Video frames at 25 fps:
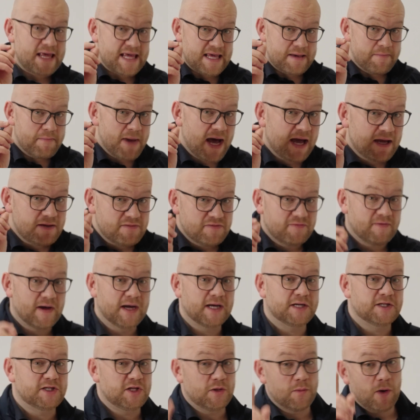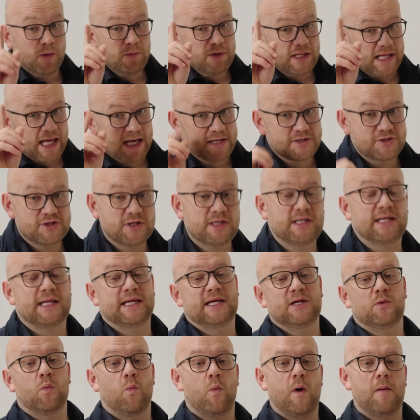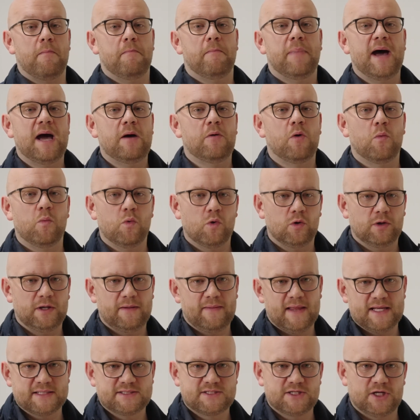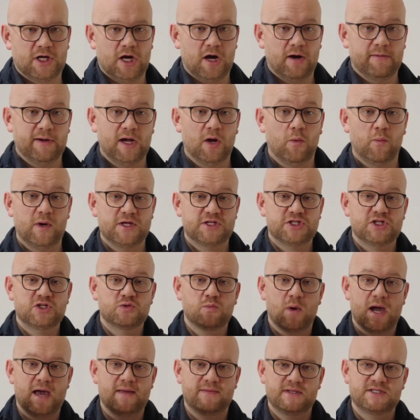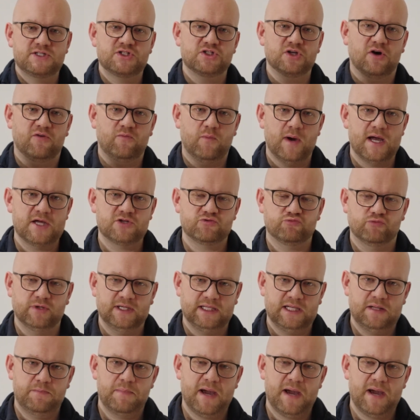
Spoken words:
You might find you only actually need 1 Powerwall in that scenario, which is where this software is really